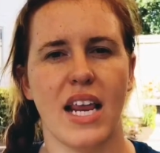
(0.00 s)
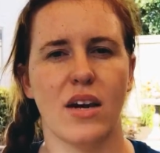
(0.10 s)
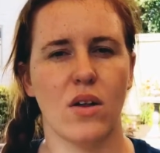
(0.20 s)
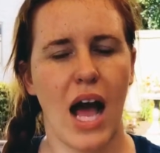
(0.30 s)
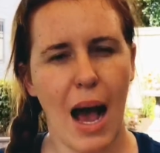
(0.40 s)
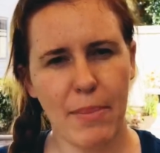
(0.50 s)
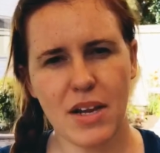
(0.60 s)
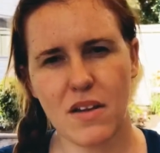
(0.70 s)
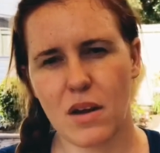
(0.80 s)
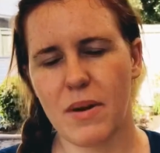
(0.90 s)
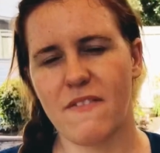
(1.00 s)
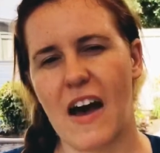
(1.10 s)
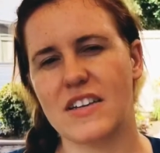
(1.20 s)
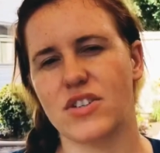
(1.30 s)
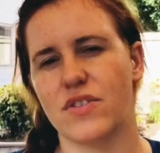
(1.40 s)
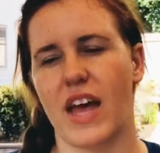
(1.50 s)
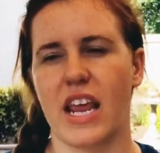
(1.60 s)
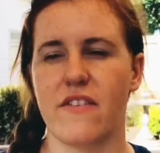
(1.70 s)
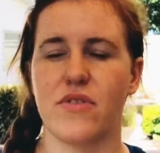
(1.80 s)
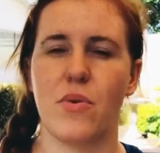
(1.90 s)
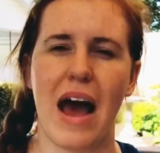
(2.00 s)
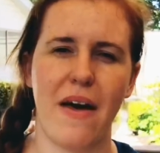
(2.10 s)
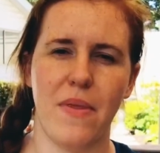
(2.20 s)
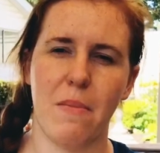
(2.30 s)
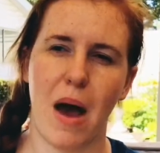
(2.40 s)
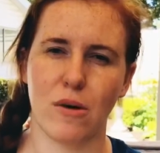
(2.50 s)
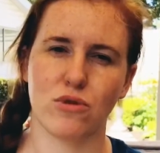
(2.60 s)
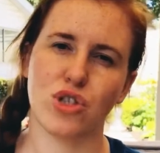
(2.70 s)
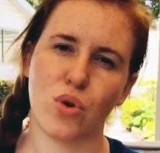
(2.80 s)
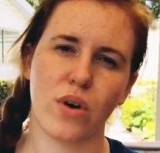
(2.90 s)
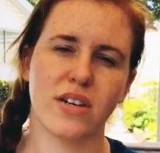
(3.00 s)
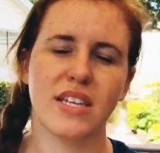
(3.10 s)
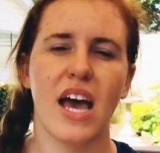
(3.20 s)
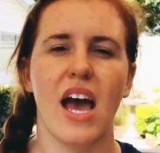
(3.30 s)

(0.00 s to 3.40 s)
It'll happen a little bit faster than if you had them outdoors.